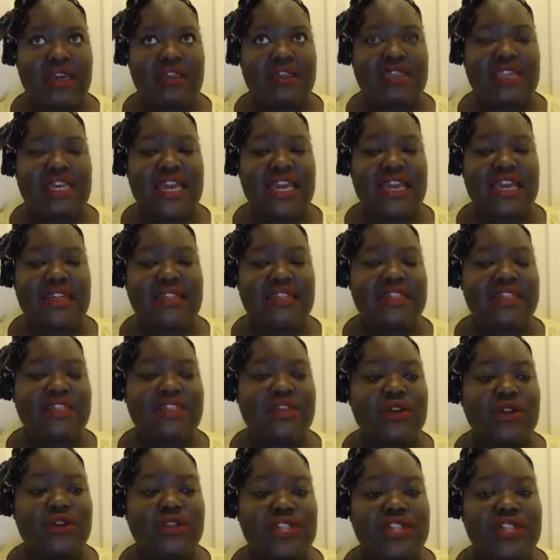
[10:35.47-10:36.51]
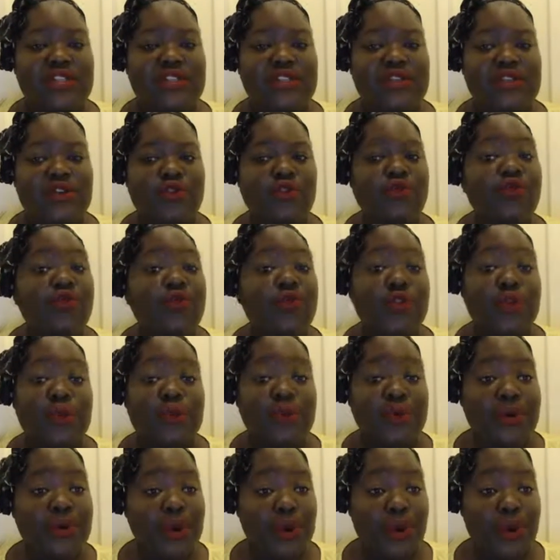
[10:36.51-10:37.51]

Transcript: this group